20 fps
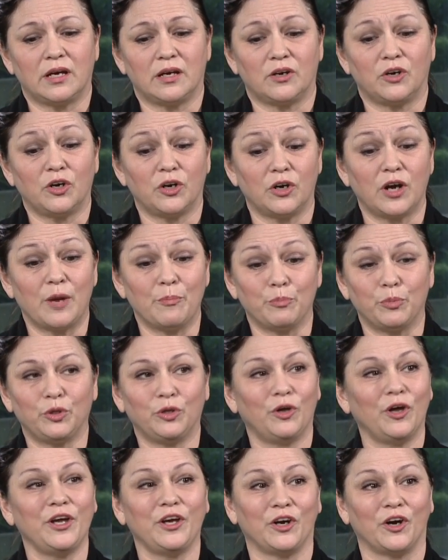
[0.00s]
her
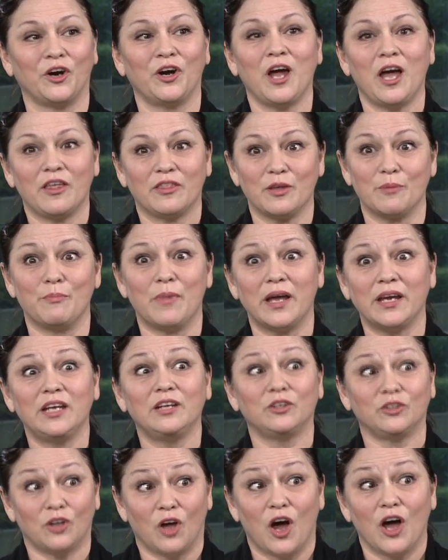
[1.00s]
employer, the money
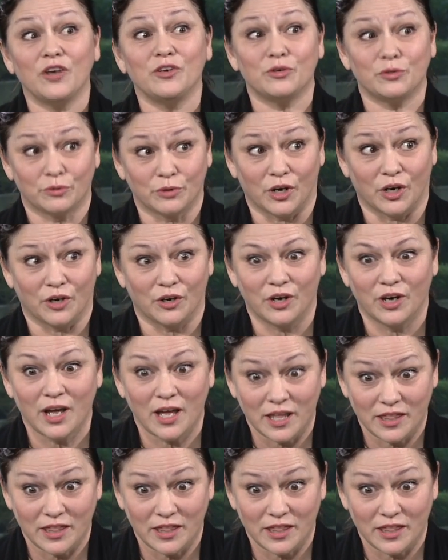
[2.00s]
launderer,